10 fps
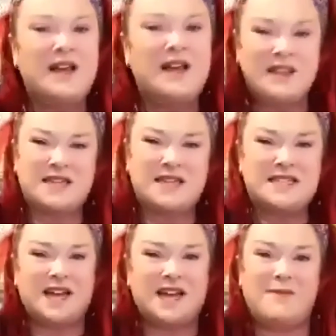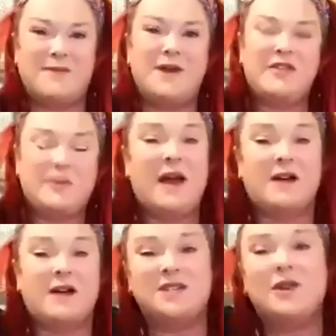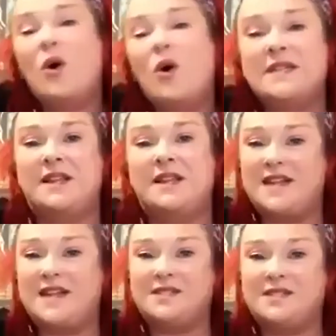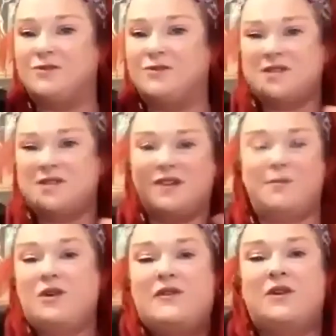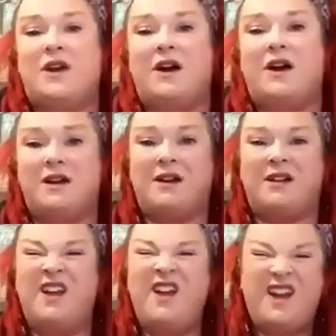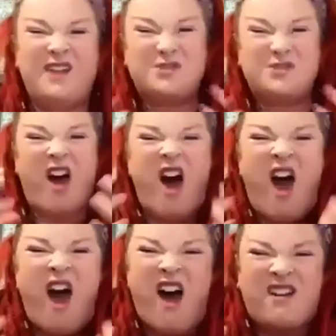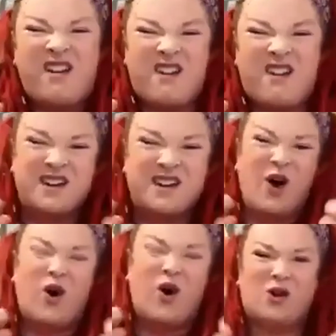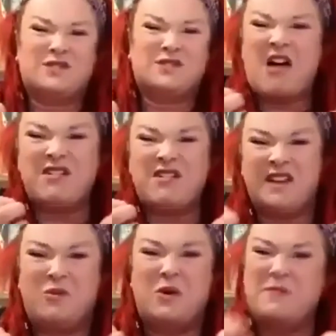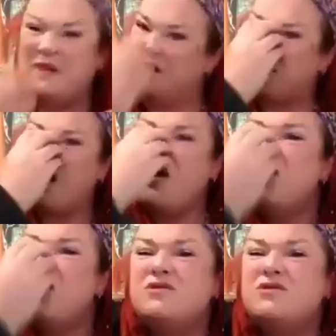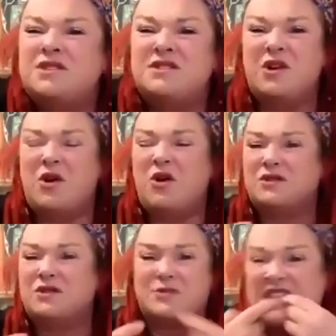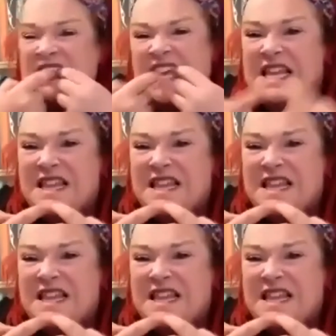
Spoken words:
this time, the person holding the lantern wasn't a beautiful young girl. It was a haggard, old, ugly woman with hooked nose, with teeth